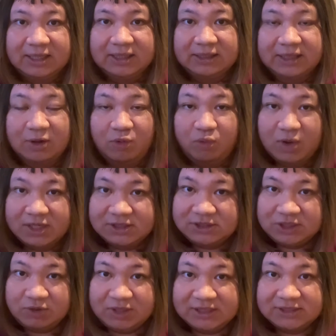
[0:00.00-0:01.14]
that once
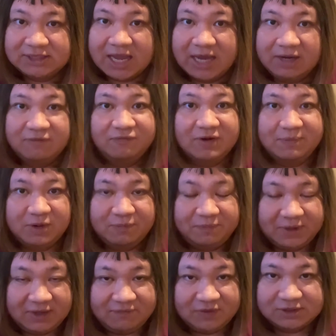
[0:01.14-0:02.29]
you resign from your
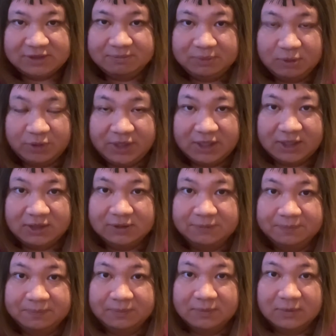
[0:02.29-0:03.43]
previous employer,
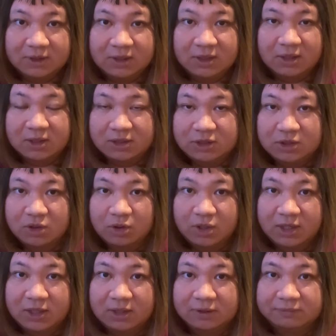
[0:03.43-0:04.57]

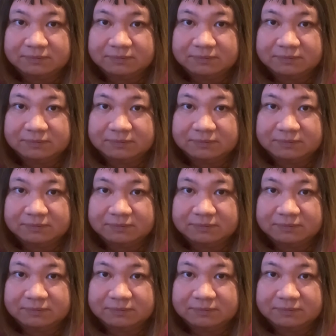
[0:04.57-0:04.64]
your